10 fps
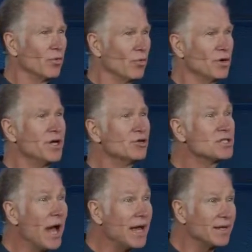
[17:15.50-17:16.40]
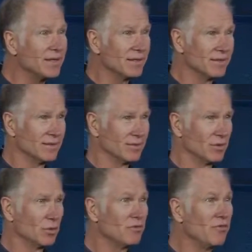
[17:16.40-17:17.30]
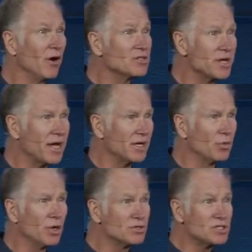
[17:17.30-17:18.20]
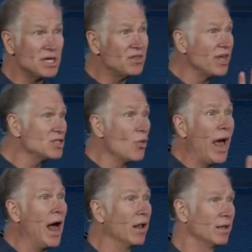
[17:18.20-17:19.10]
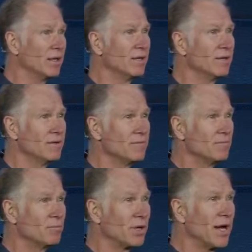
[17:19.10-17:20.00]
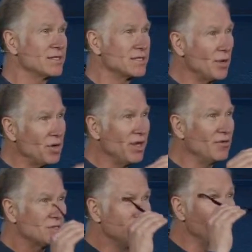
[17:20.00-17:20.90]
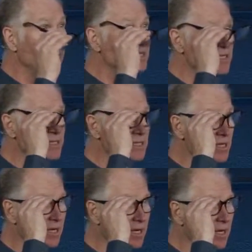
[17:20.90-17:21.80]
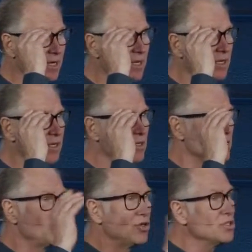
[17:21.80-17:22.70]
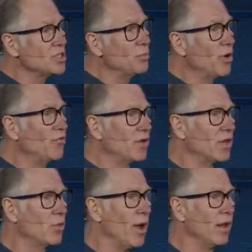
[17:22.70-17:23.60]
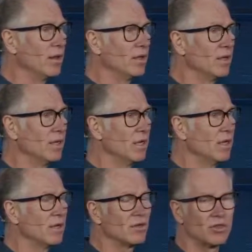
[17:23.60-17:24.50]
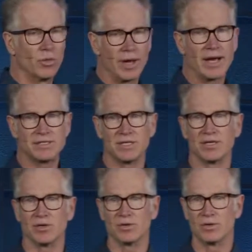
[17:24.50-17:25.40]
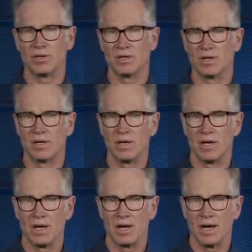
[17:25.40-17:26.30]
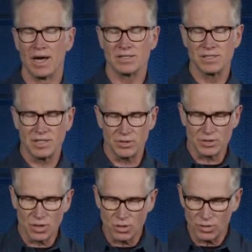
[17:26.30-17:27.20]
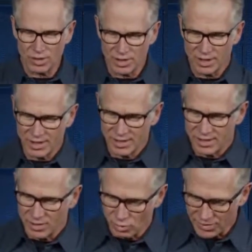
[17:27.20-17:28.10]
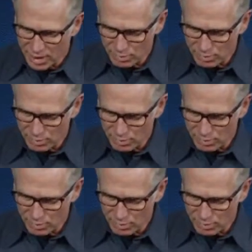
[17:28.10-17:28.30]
nearsighted or we're farsighted. We don't see things well. But God says, I want to give you some new lenses so you can see perfectly well the way I see you. I see you as holy, without